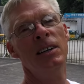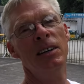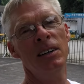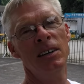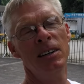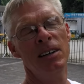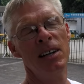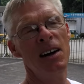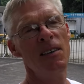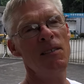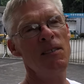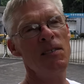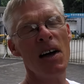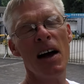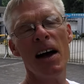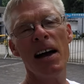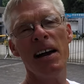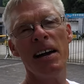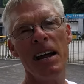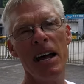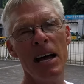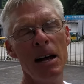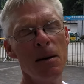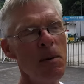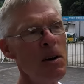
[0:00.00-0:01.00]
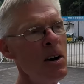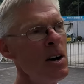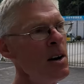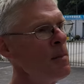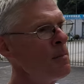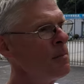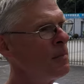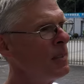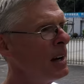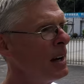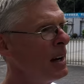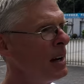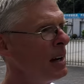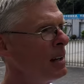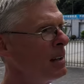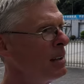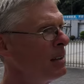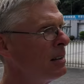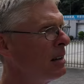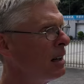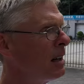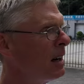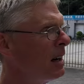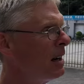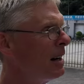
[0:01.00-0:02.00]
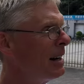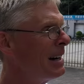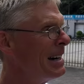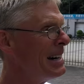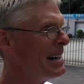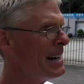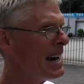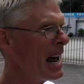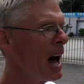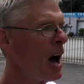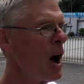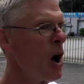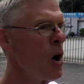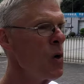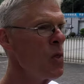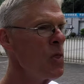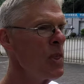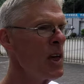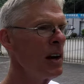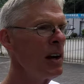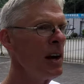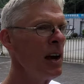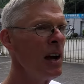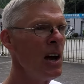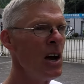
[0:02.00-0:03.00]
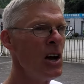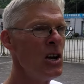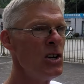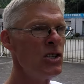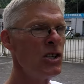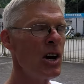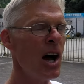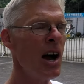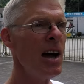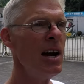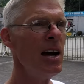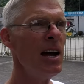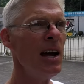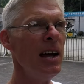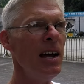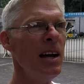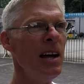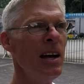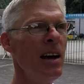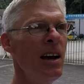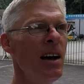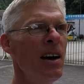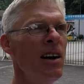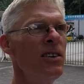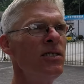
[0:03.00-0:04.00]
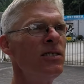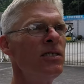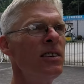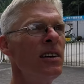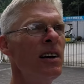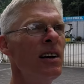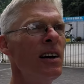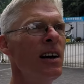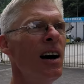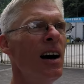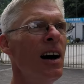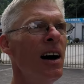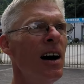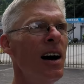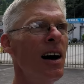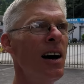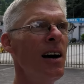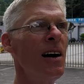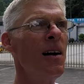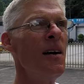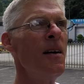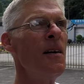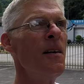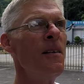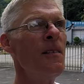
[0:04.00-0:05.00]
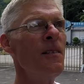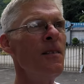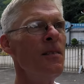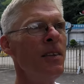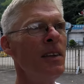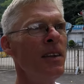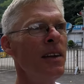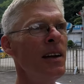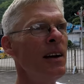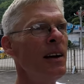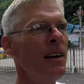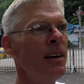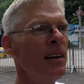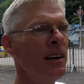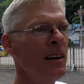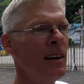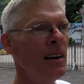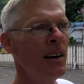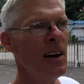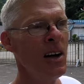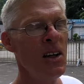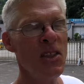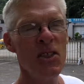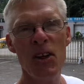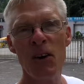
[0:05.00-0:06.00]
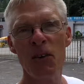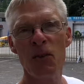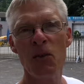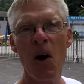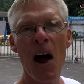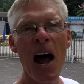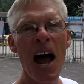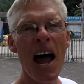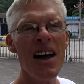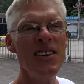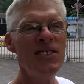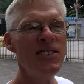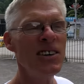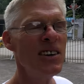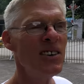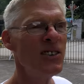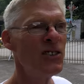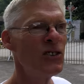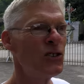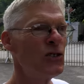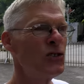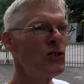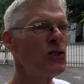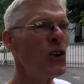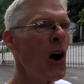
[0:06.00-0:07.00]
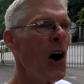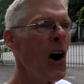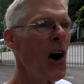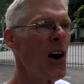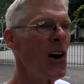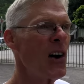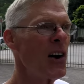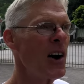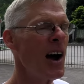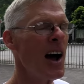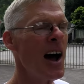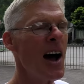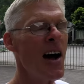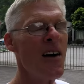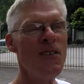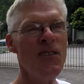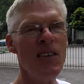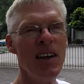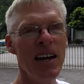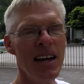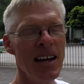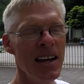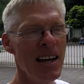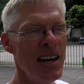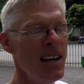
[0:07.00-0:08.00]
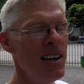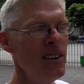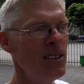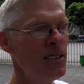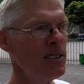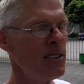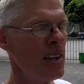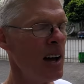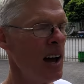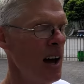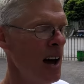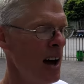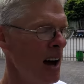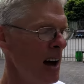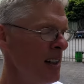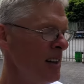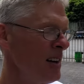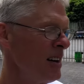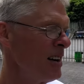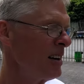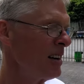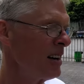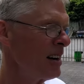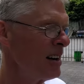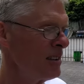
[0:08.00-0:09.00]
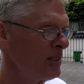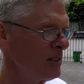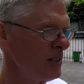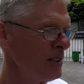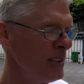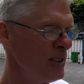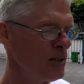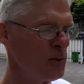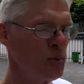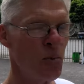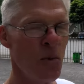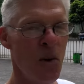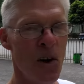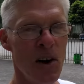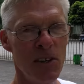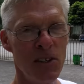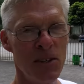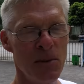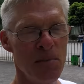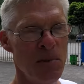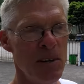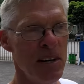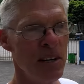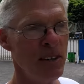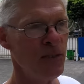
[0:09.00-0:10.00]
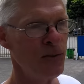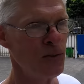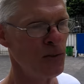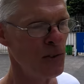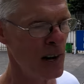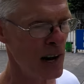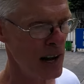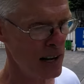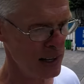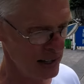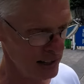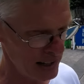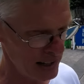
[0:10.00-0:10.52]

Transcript: love thy neighbor. And now that China is the rising star of the East, other countries want to be its friend.